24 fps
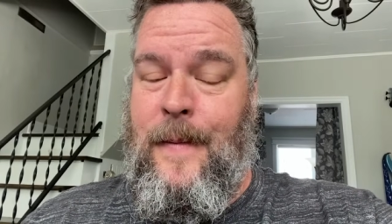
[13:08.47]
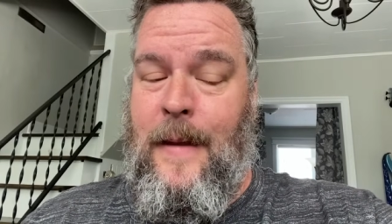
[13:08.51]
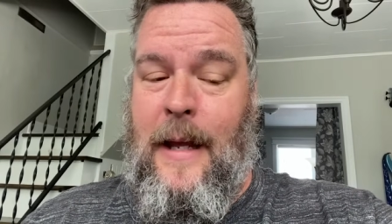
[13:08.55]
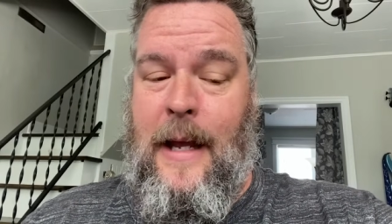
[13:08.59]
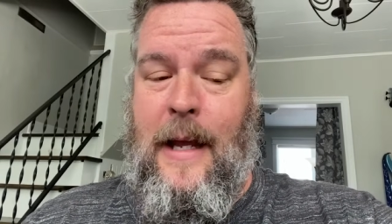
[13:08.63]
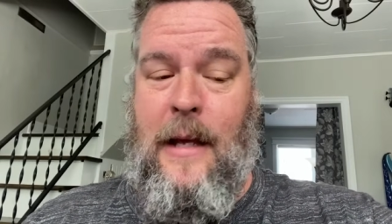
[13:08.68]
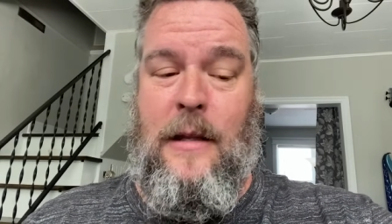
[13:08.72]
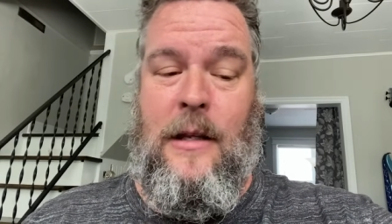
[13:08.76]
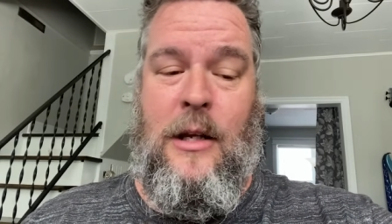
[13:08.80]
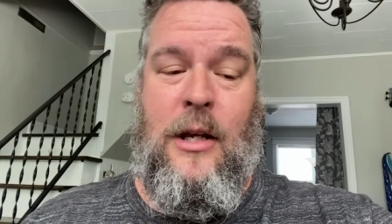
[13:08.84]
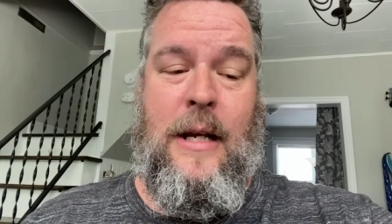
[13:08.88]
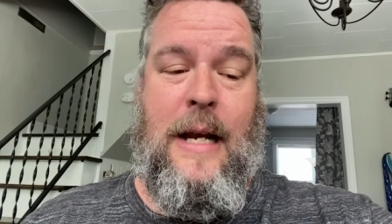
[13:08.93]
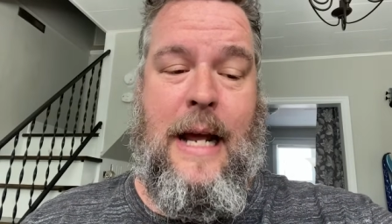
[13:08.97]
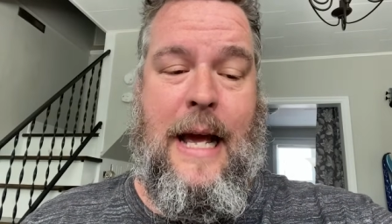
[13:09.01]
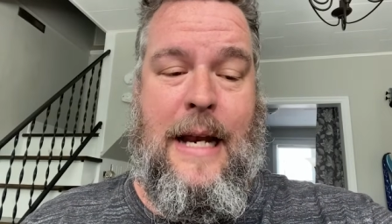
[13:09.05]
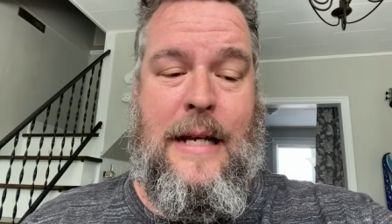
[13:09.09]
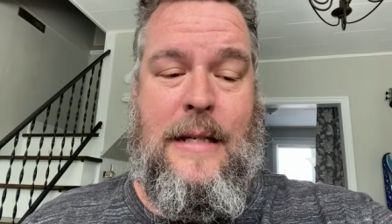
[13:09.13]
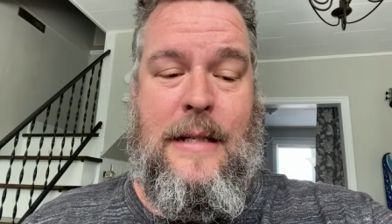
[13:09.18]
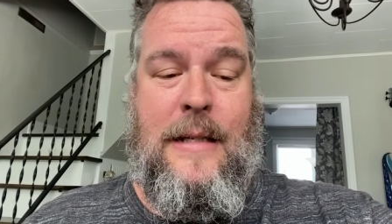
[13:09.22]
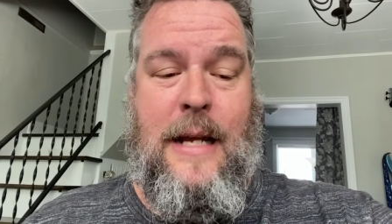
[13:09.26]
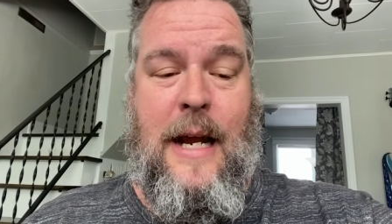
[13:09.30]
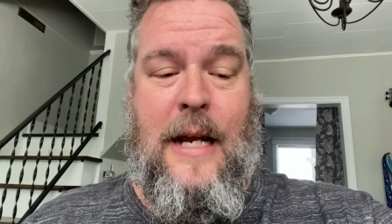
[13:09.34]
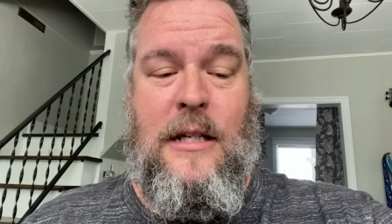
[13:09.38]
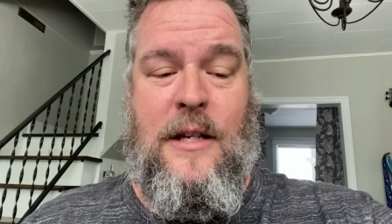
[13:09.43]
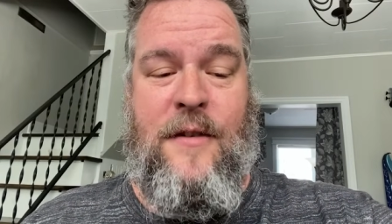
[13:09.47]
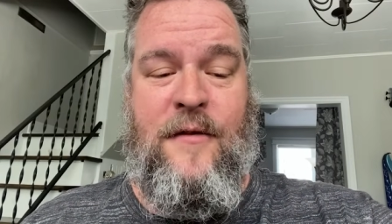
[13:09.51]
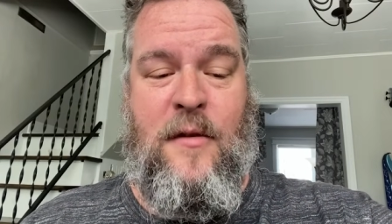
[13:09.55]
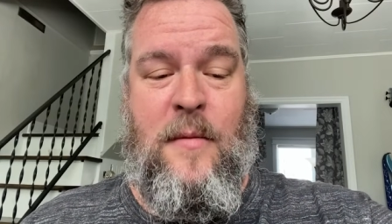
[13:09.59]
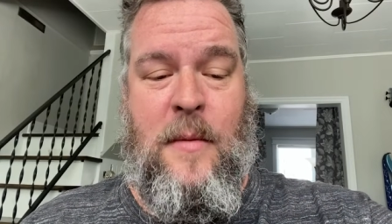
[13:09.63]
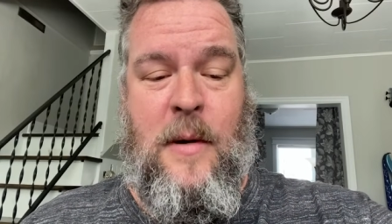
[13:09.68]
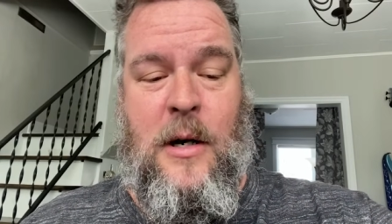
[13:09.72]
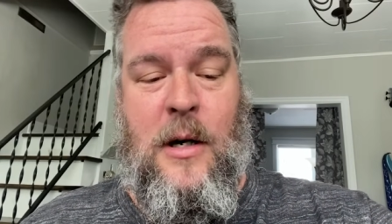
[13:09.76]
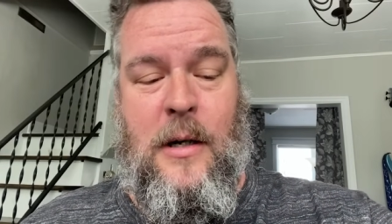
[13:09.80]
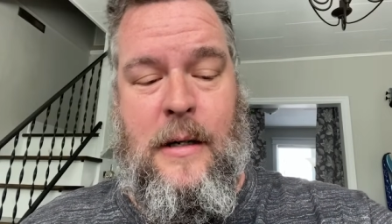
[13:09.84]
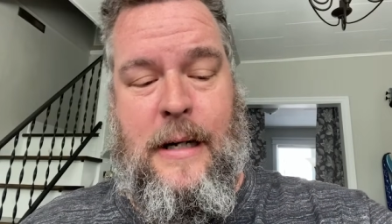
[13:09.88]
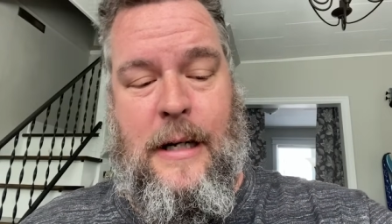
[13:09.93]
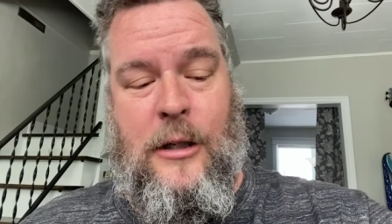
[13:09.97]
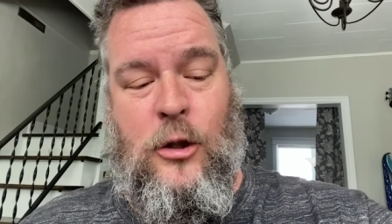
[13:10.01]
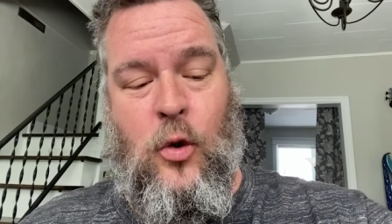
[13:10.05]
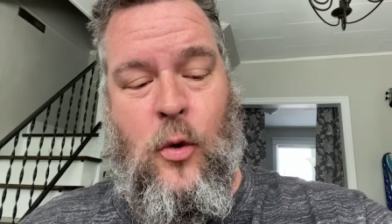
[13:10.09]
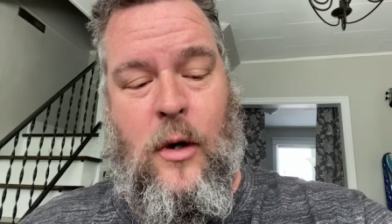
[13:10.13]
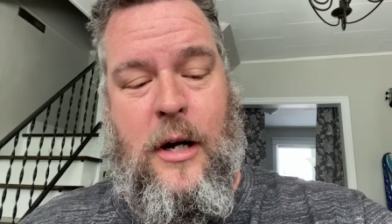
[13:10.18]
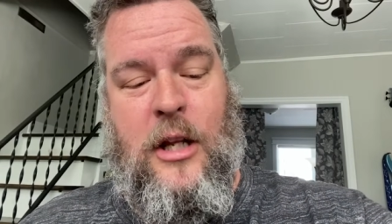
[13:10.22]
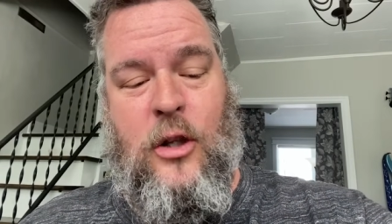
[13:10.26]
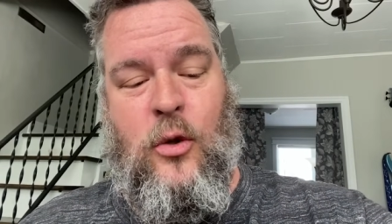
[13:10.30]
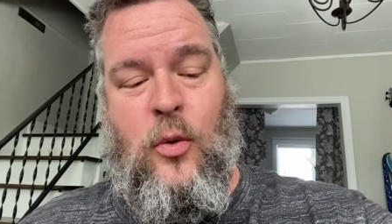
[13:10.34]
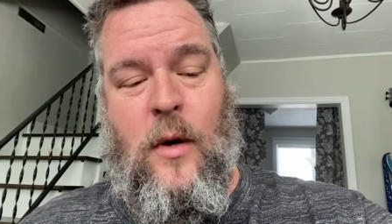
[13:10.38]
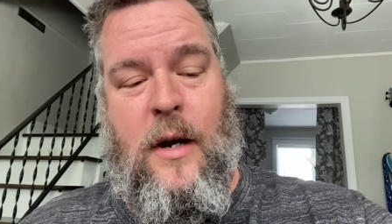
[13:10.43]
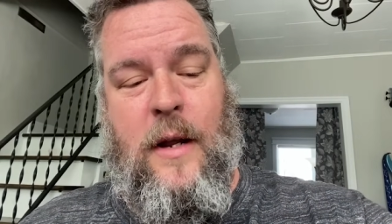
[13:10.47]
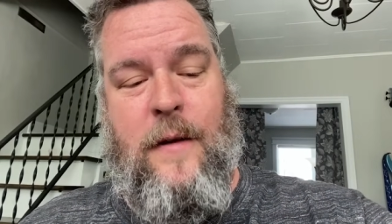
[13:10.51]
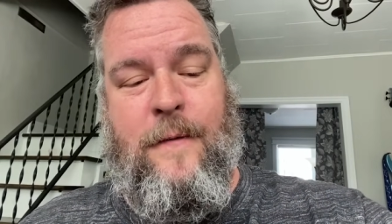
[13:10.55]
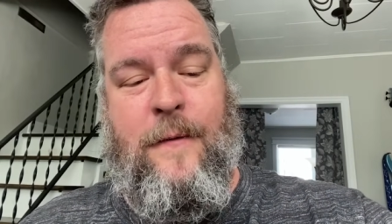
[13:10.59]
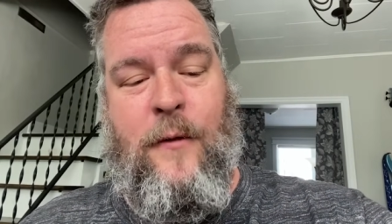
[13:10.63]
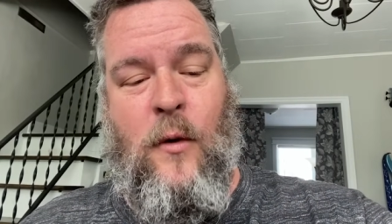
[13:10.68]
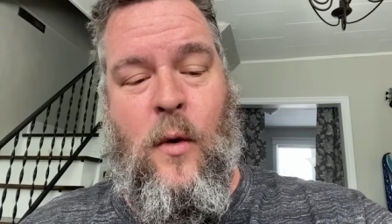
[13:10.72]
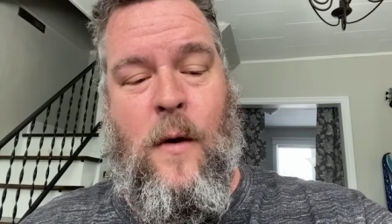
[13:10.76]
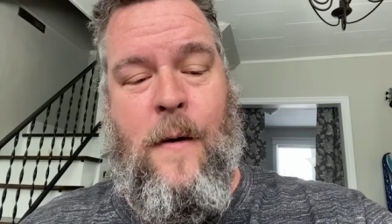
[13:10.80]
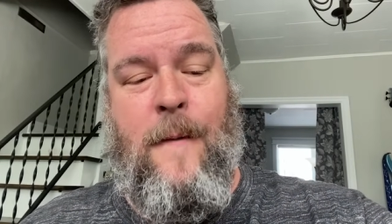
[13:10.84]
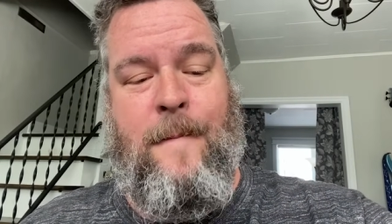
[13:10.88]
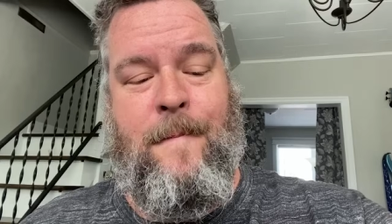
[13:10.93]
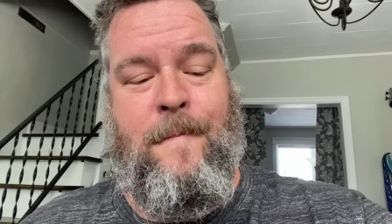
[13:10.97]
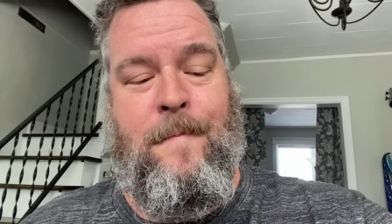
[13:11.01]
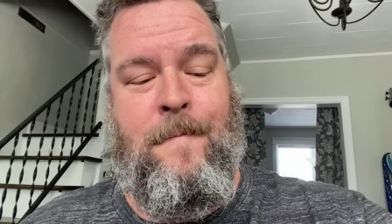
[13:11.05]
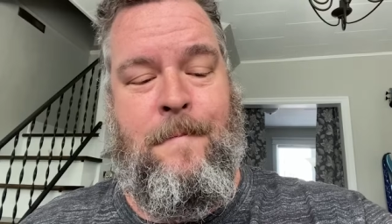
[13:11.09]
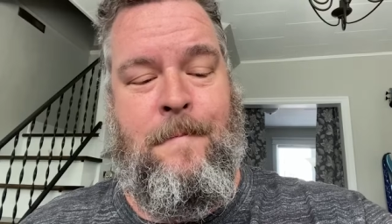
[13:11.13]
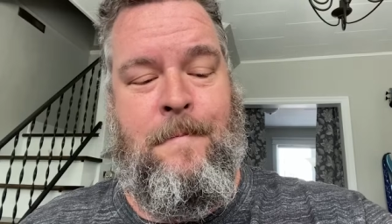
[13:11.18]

in the United States of America 2024.